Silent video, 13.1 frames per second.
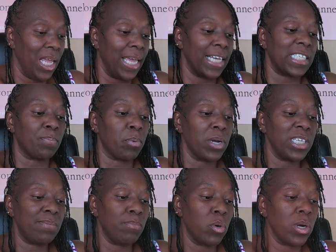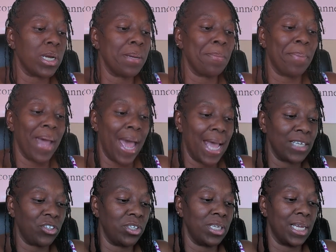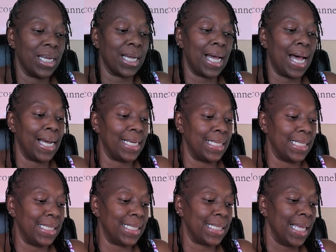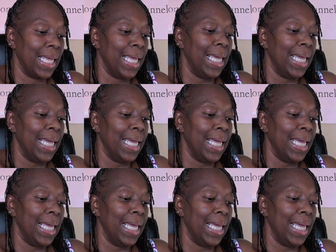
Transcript: express more compassion and kindness,